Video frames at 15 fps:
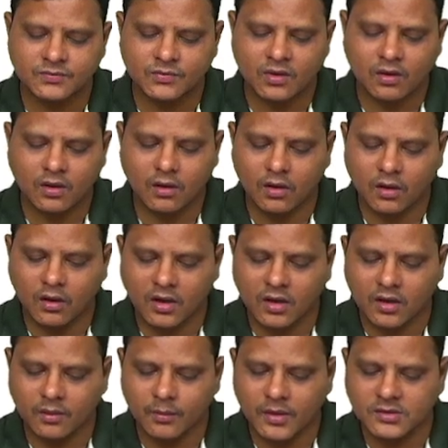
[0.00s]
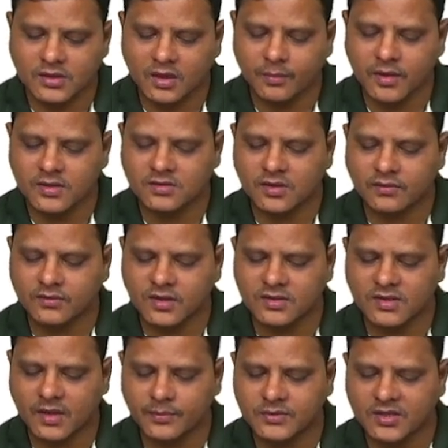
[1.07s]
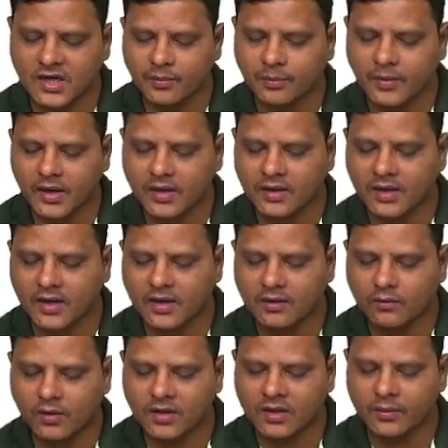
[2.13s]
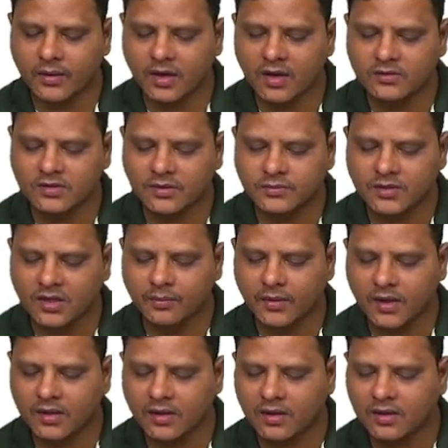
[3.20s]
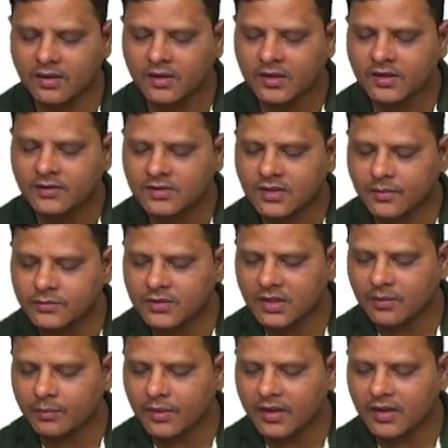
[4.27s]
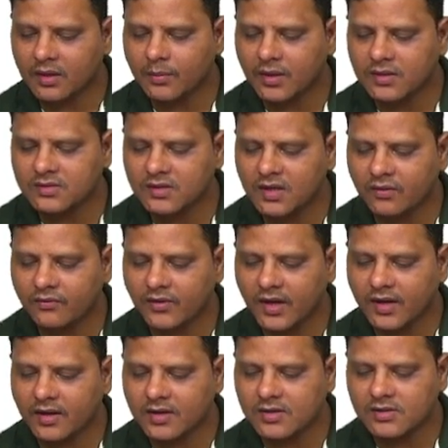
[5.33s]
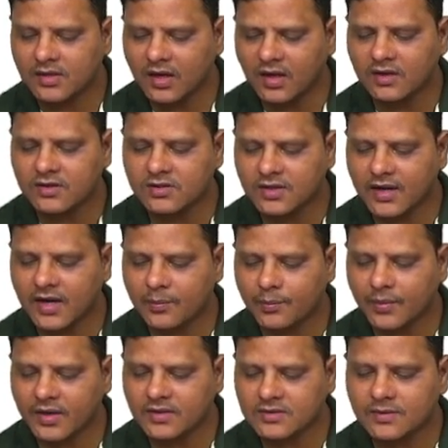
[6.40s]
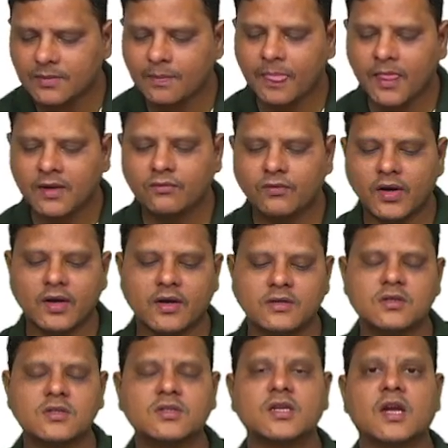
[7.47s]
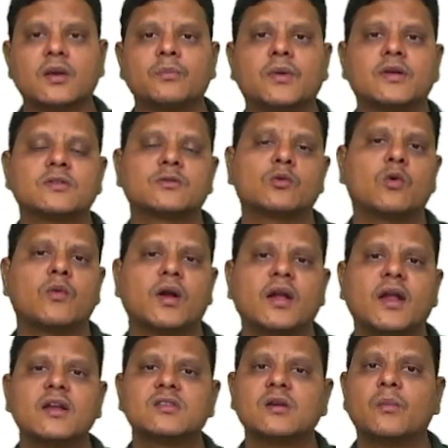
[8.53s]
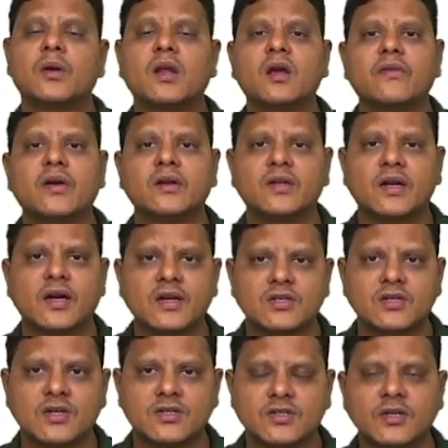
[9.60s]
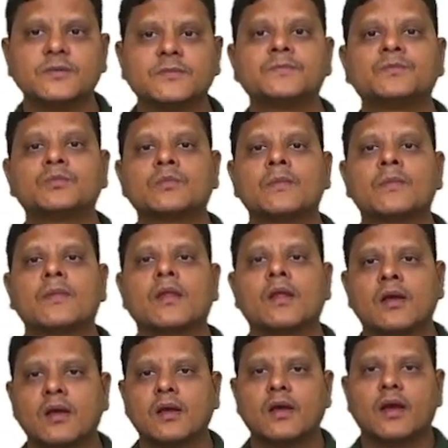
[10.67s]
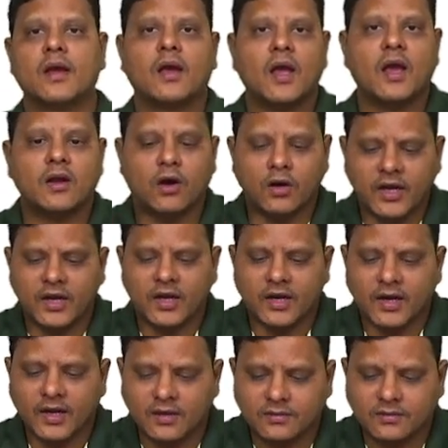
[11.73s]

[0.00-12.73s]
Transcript: or measurements of the subject matter. What is the meaning of subject matter? Subject matter means here financial statements. So one line summary of entire discussion. An auditor,